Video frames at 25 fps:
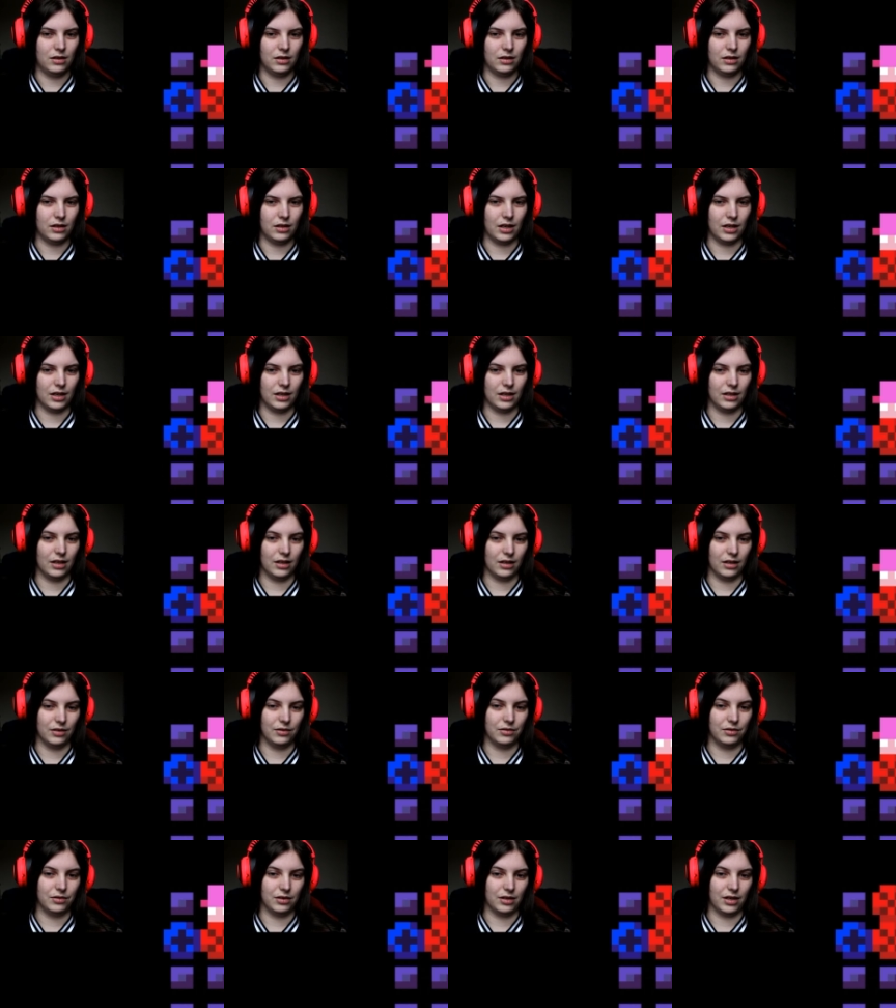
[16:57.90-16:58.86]
Can't get that
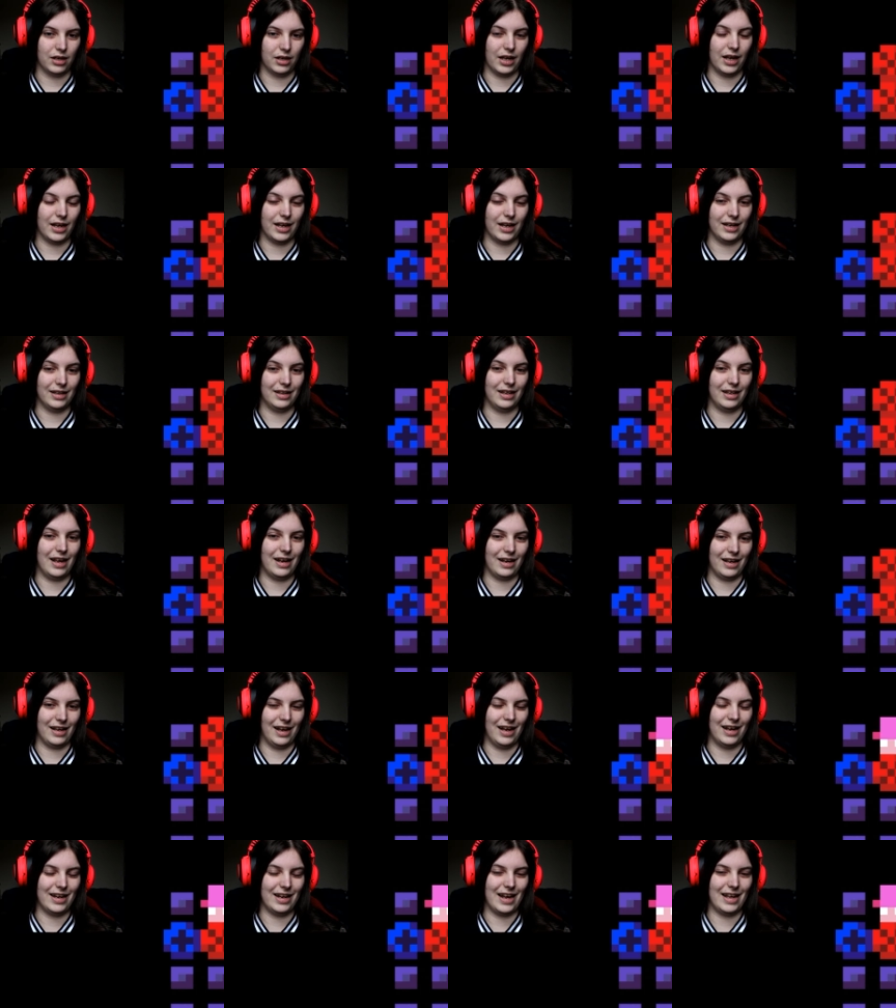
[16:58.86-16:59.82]
good. I can't get I
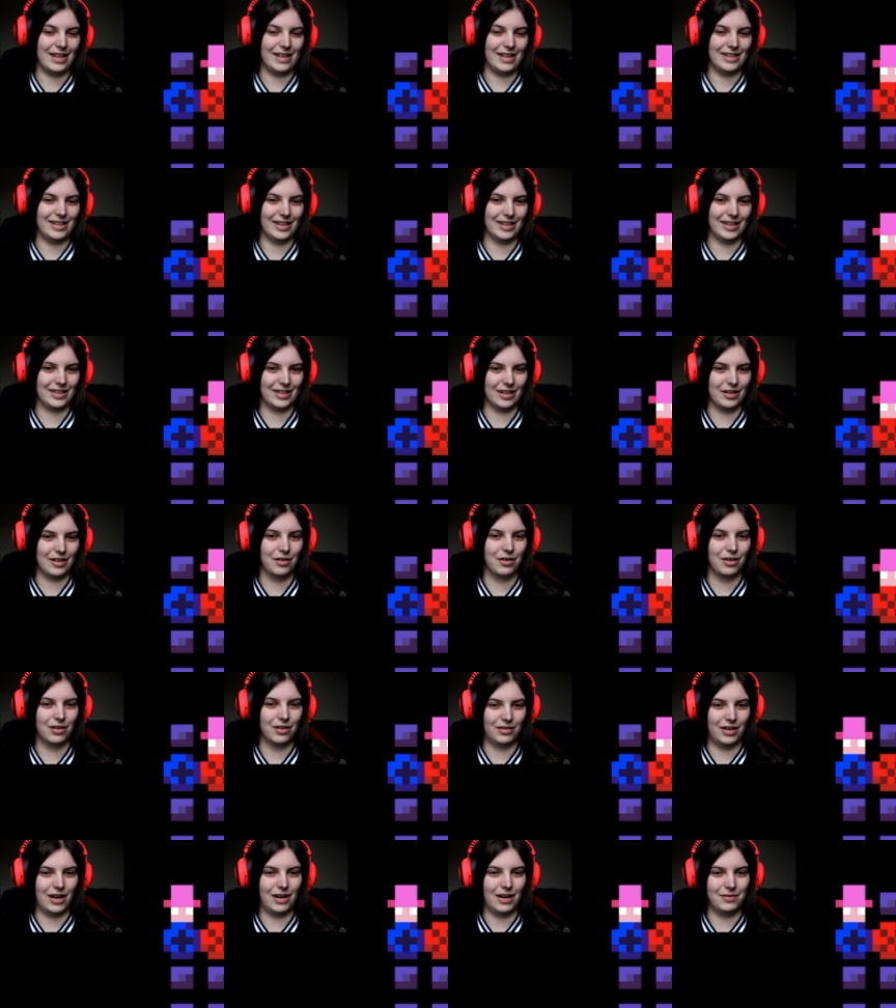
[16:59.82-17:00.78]
can't get these things to
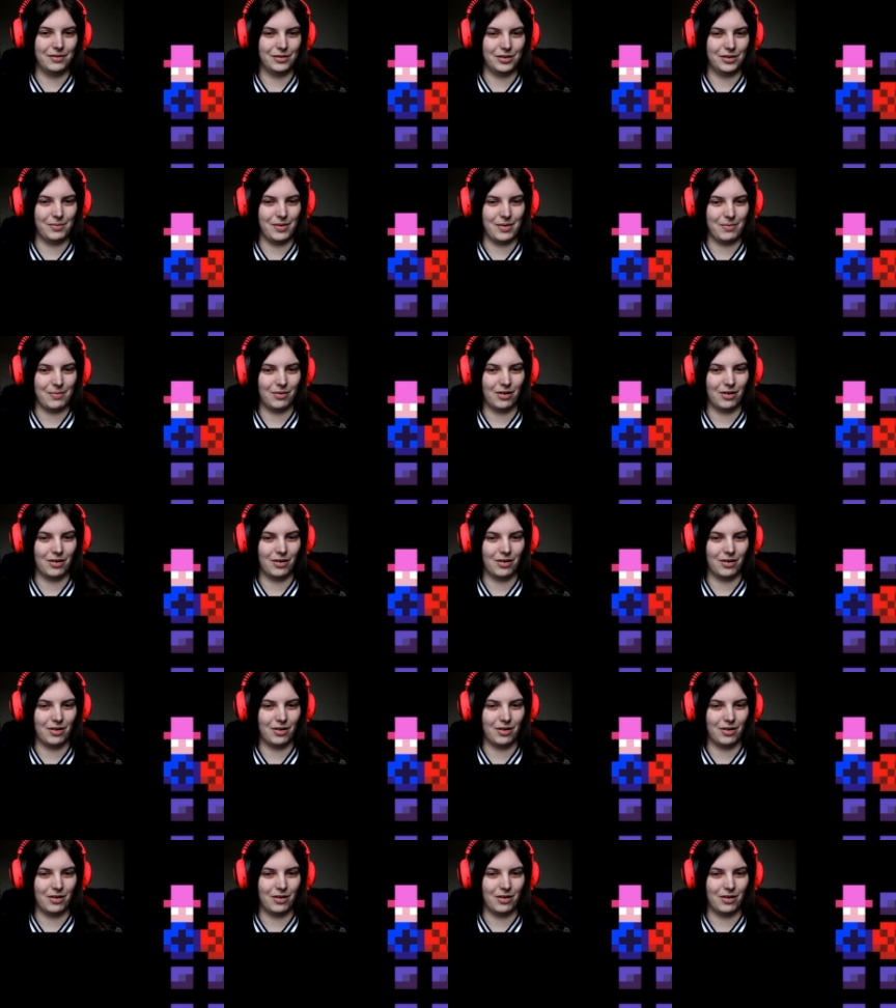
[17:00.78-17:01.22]
go around to me